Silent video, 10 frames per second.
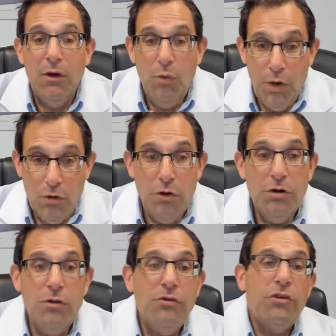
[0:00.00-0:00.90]
when
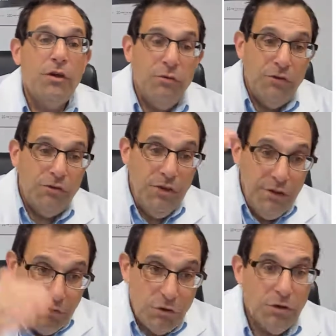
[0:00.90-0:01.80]
orders are
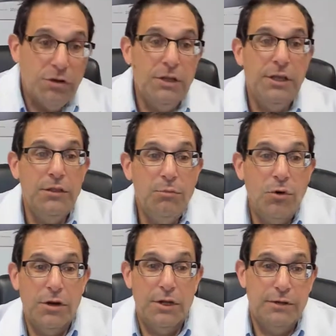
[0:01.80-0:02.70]
received early in the
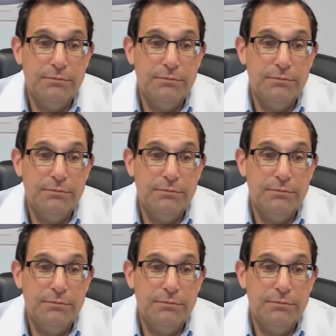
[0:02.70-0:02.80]
morning.